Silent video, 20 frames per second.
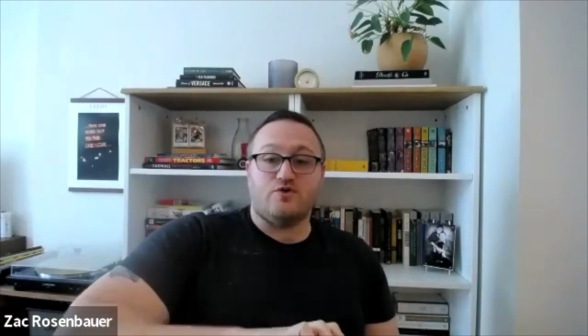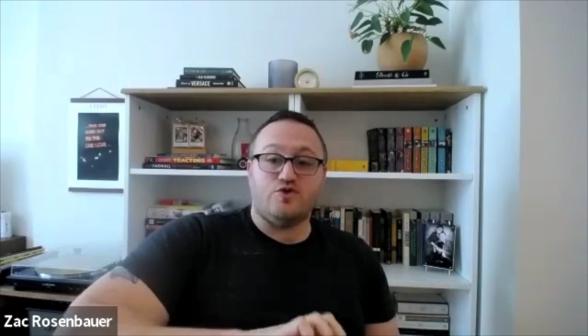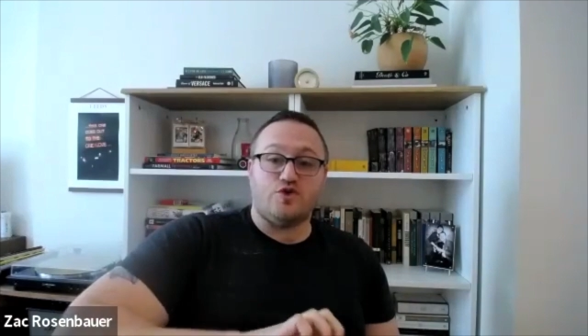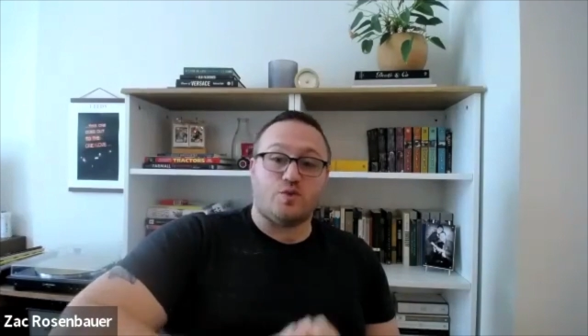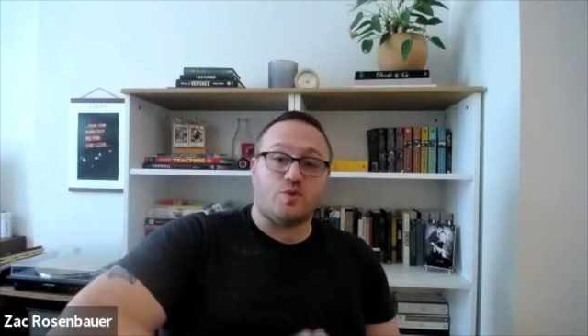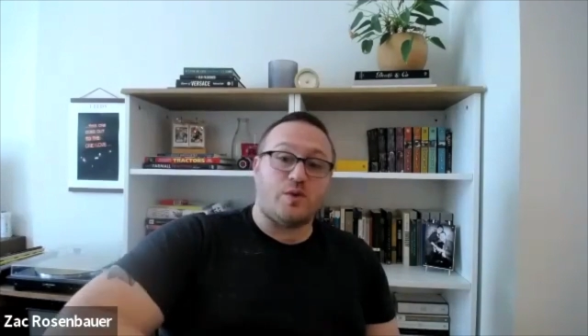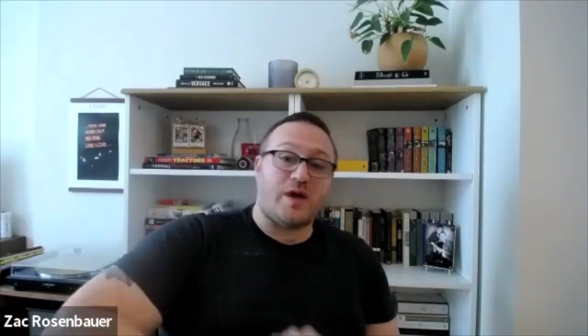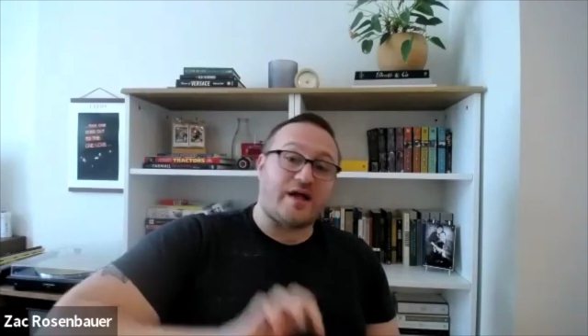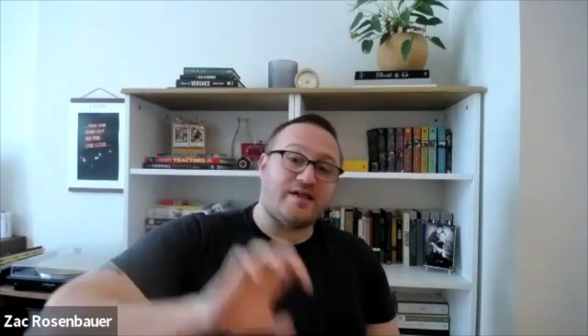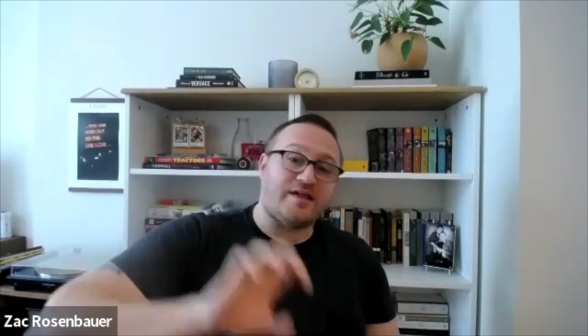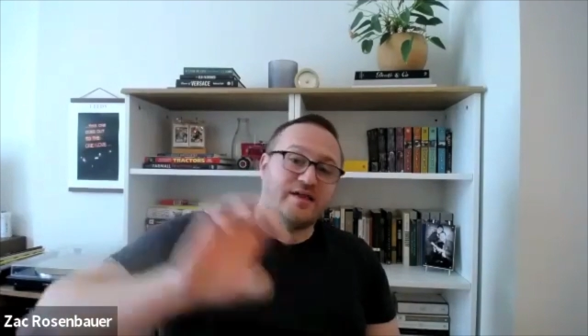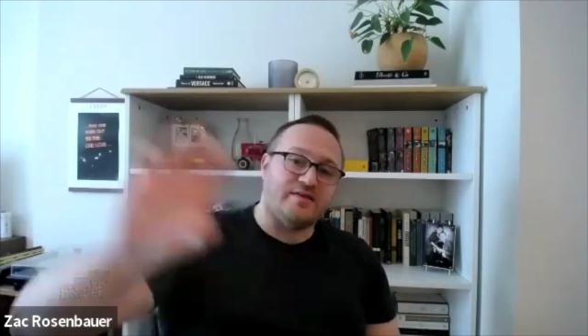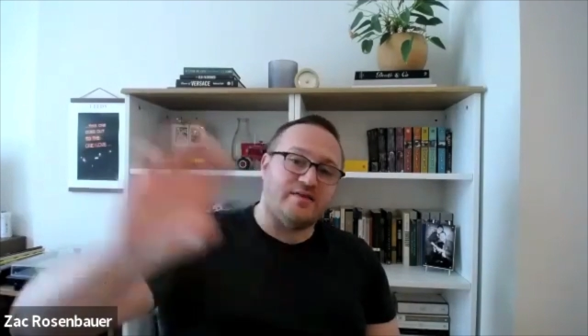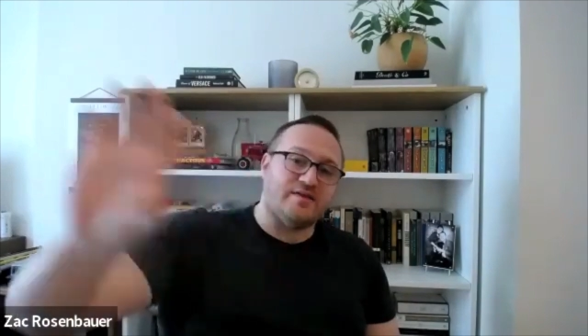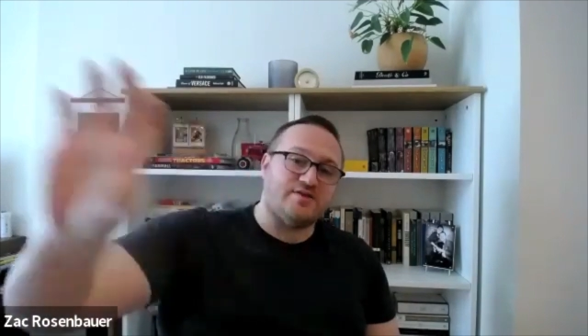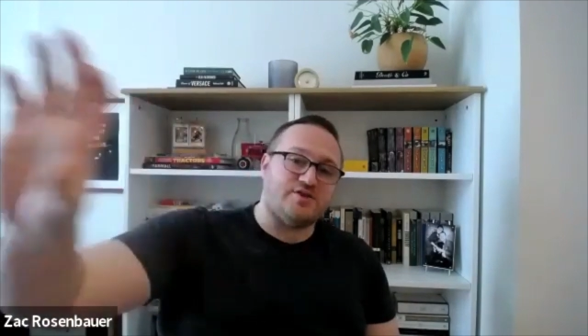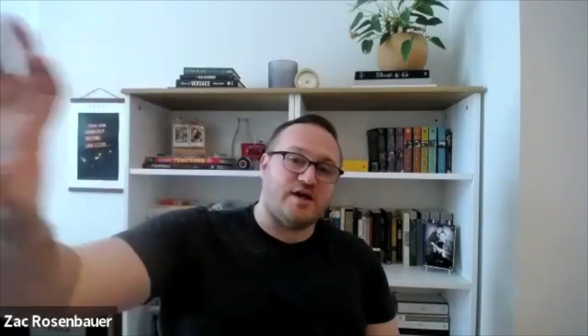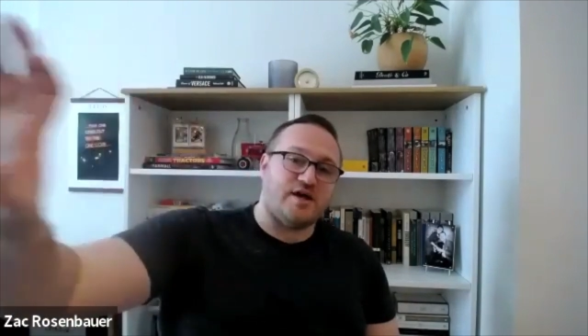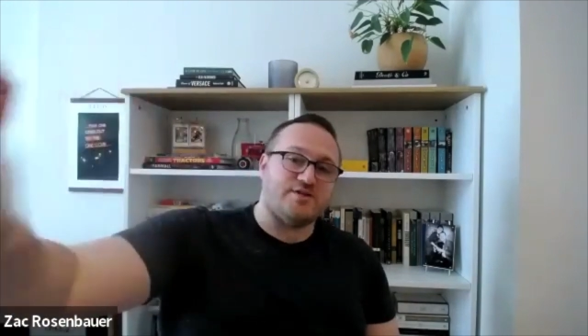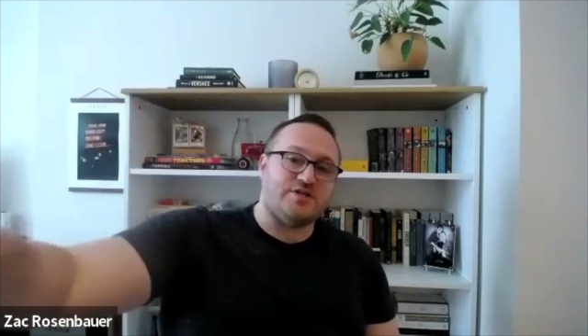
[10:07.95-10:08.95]
directly into
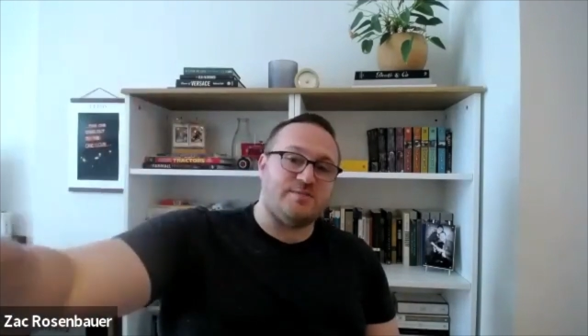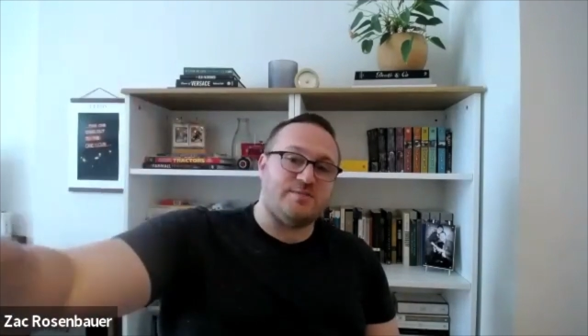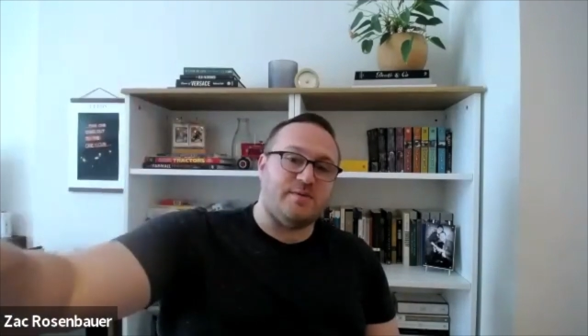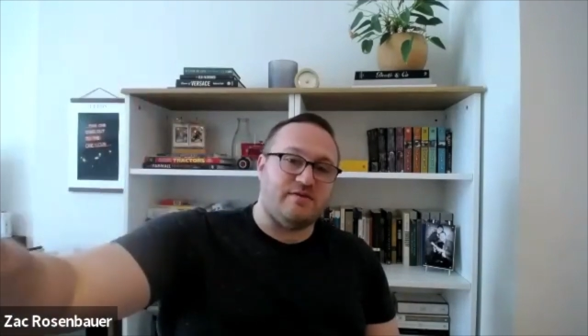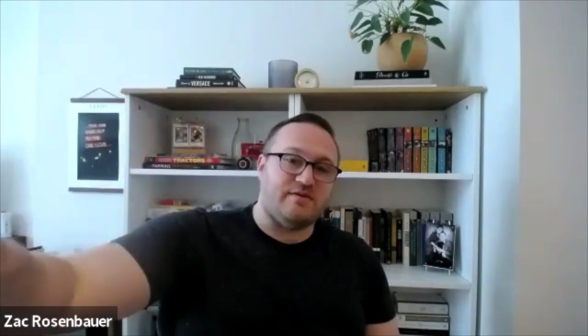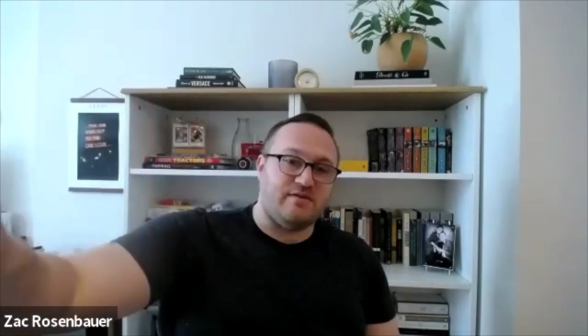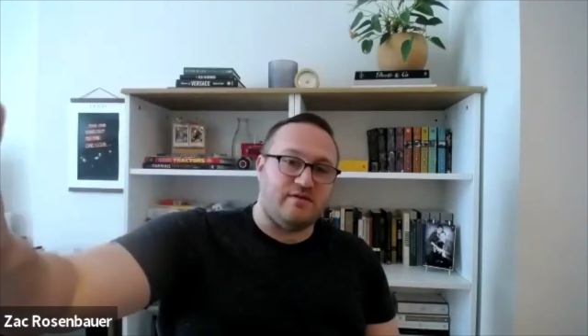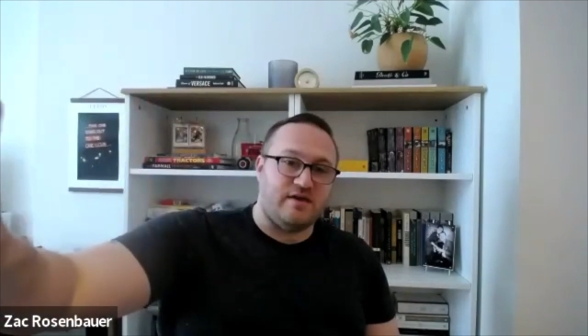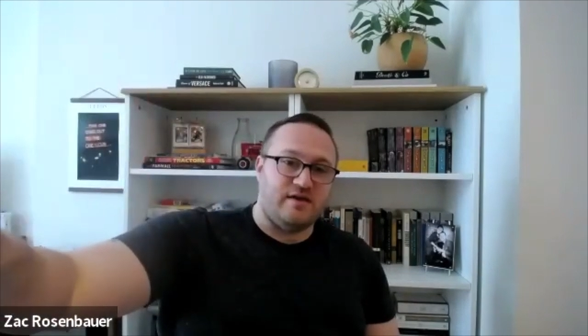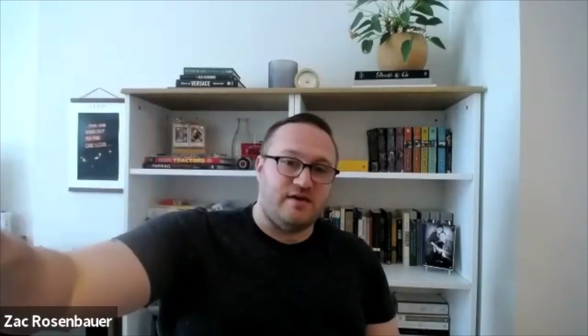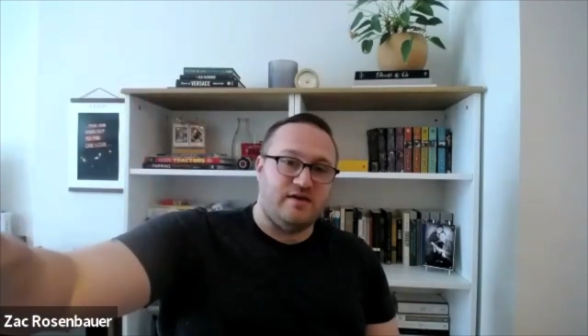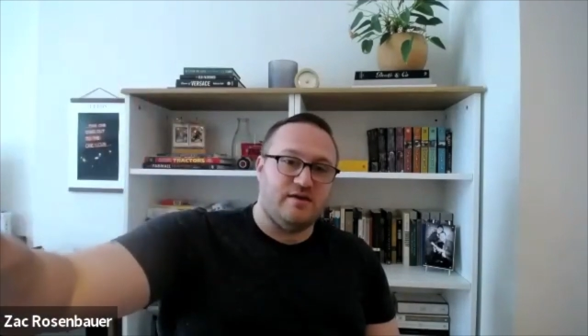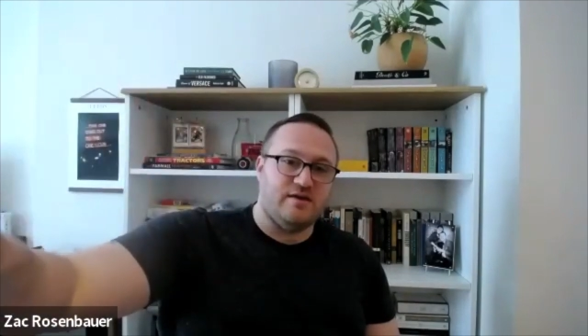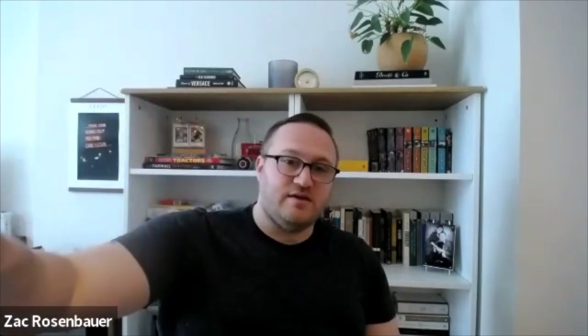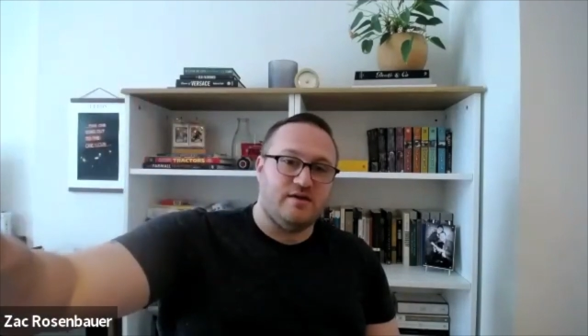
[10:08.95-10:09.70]
ChatGPT,